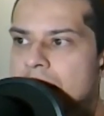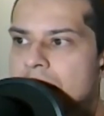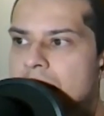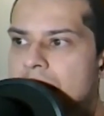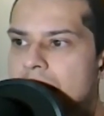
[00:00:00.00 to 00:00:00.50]

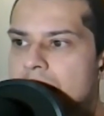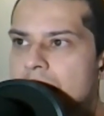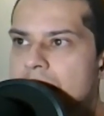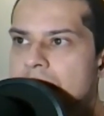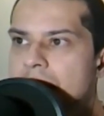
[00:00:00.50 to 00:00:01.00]

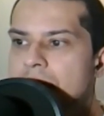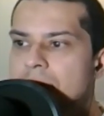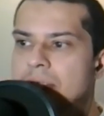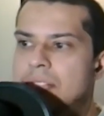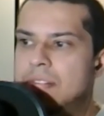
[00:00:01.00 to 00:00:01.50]

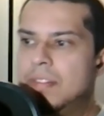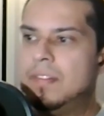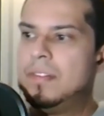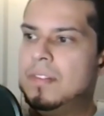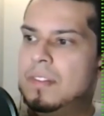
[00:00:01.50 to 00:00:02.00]

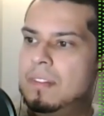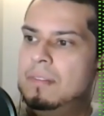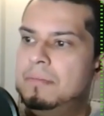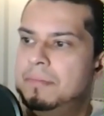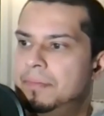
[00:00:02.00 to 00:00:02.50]

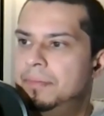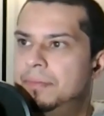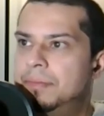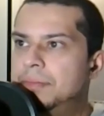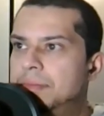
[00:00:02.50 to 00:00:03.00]

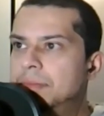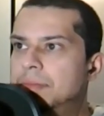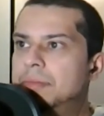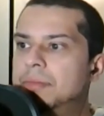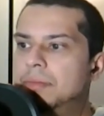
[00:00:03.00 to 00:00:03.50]

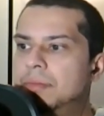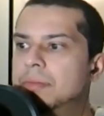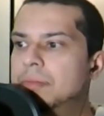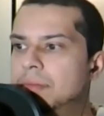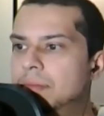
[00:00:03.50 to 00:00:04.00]

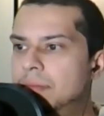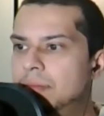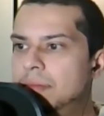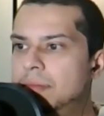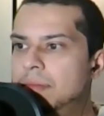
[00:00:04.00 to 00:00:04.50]

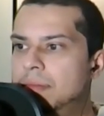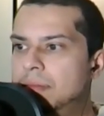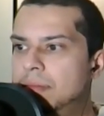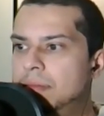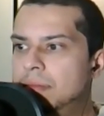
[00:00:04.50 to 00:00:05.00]

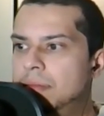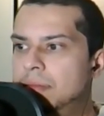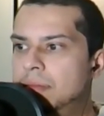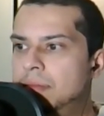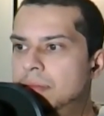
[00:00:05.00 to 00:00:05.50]

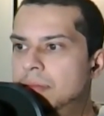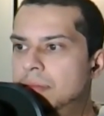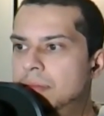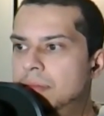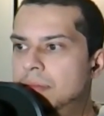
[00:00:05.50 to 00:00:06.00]

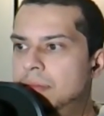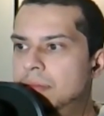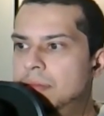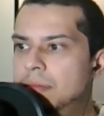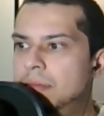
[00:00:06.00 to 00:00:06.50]

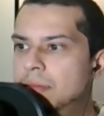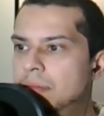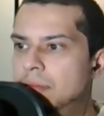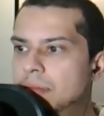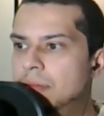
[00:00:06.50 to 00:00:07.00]

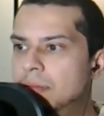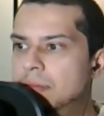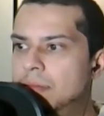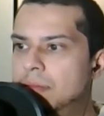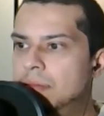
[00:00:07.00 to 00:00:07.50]

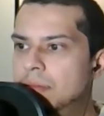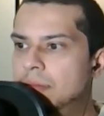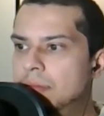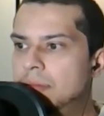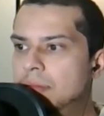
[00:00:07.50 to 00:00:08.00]
No words are spoken by the person on screen.